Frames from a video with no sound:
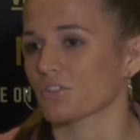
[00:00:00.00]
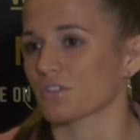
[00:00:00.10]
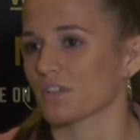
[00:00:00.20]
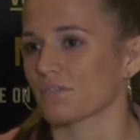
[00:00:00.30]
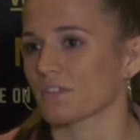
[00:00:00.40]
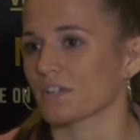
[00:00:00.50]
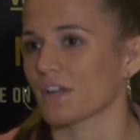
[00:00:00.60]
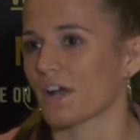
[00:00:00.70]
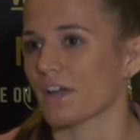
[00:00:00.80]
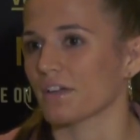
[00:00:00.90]
She's definitely
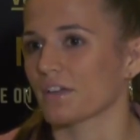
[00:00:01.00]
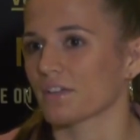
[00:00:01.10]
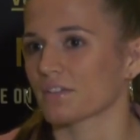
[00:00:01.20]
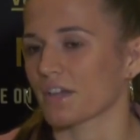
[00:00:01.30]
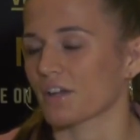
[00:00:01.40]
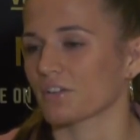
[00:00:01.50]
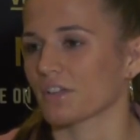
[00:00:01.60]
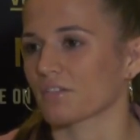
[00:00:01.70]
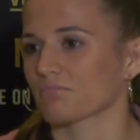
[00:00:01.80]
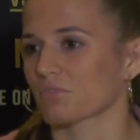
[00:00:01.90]
not scared to
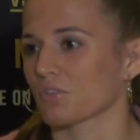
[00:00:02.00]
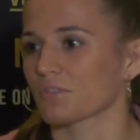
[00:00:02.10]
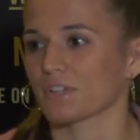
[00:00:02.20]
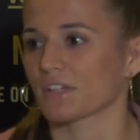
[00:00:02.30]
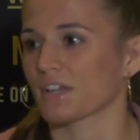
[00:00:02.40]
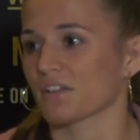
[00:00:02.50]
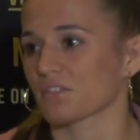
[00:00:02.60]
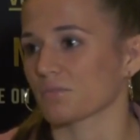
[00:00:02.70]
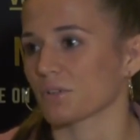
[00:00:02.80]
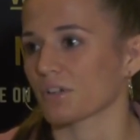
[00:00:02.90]
like go for takedowns
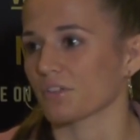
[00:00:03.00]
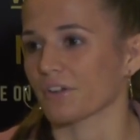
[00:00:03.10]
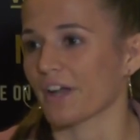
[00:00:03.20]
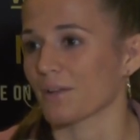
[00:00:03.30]
and work on the ground.